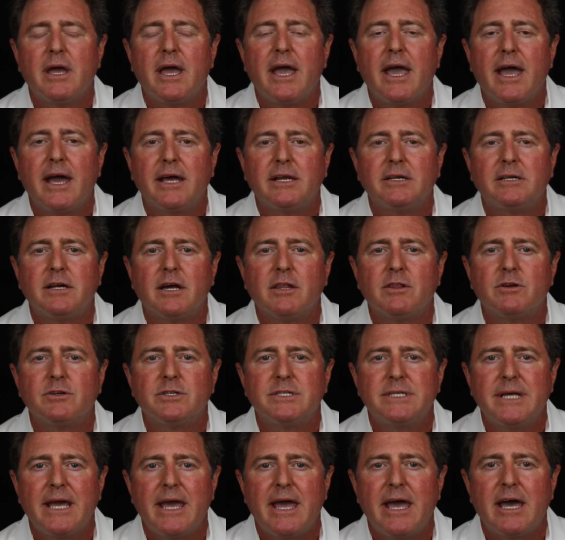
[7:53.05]
add another
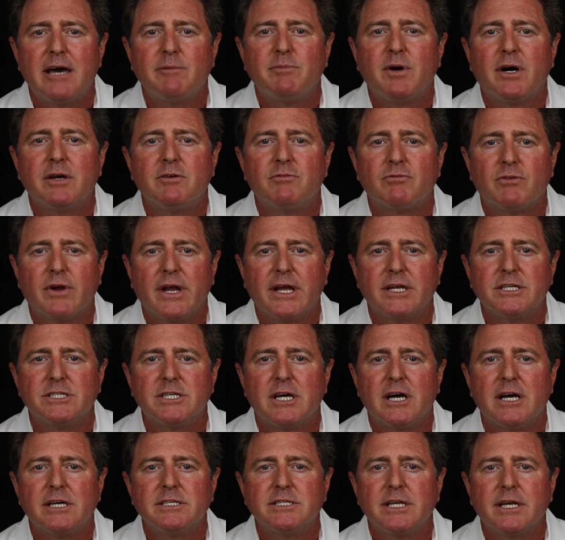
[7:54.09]
tab on
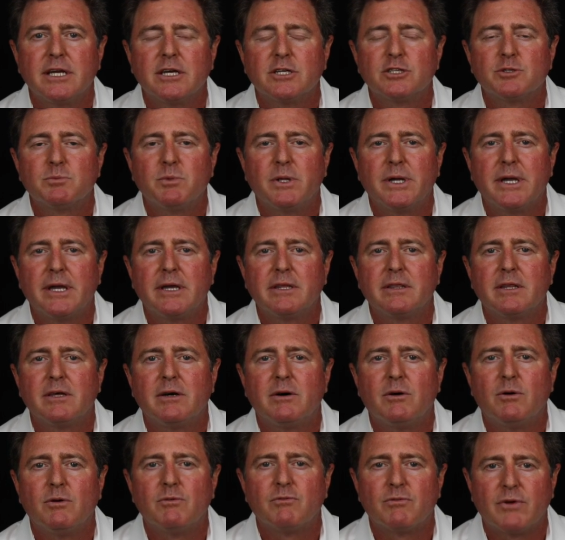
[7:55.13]
franchise and explain the
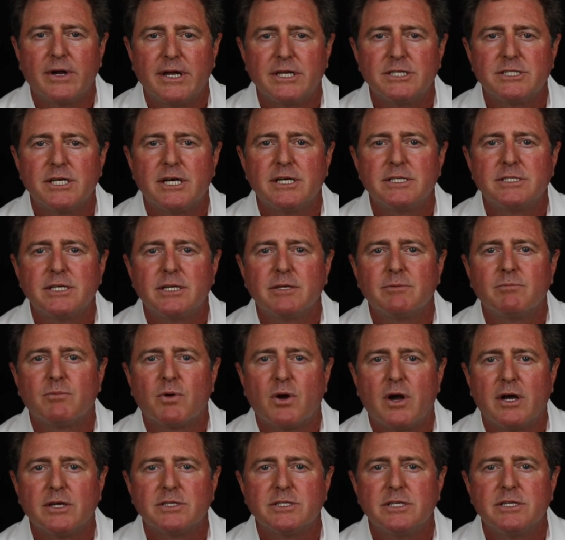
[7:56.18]
whole franchising
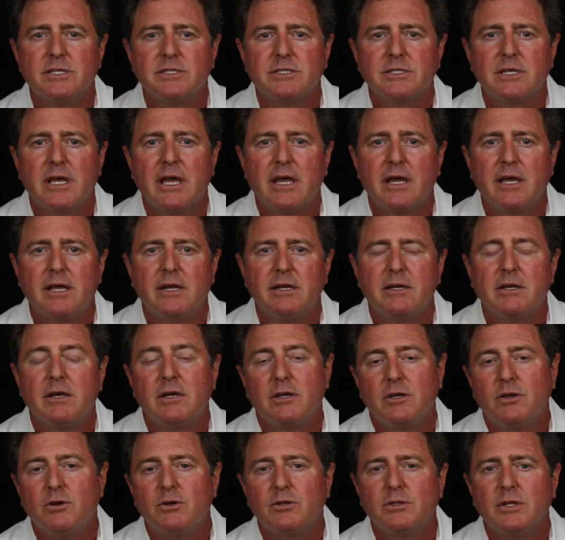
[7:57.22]
process and
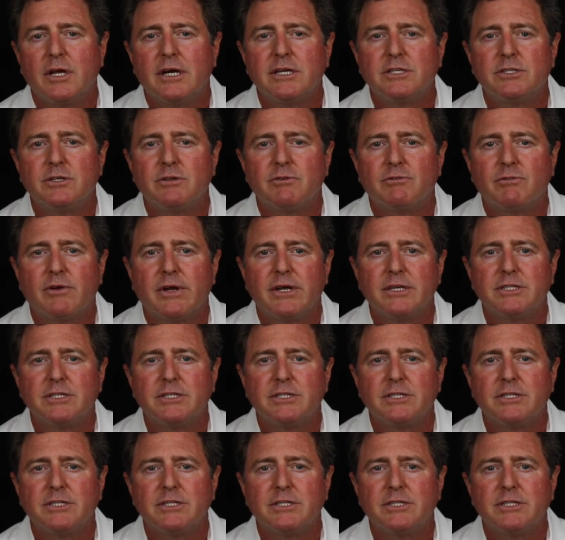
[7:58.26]
utilize your